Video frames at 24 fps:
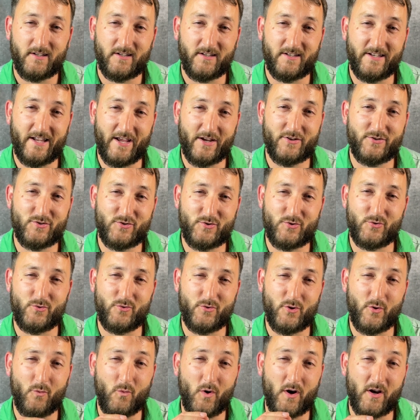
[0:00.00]
next to
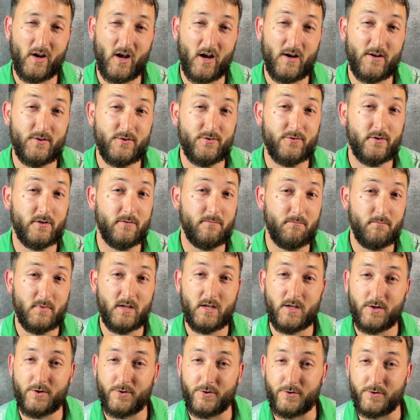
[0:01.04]
the 100
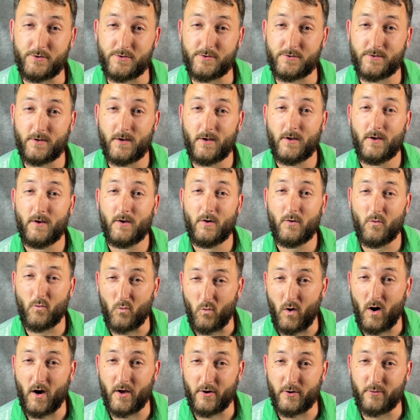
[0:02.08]
meters
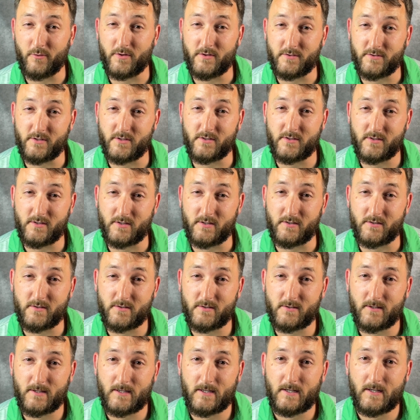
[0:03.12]
water
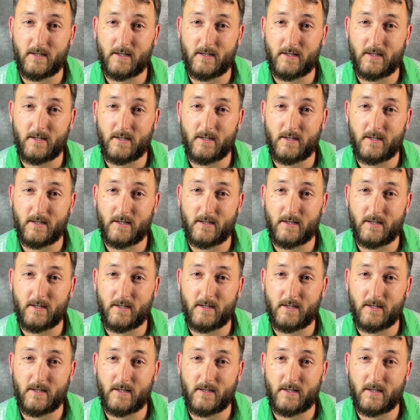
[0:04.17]
resistance.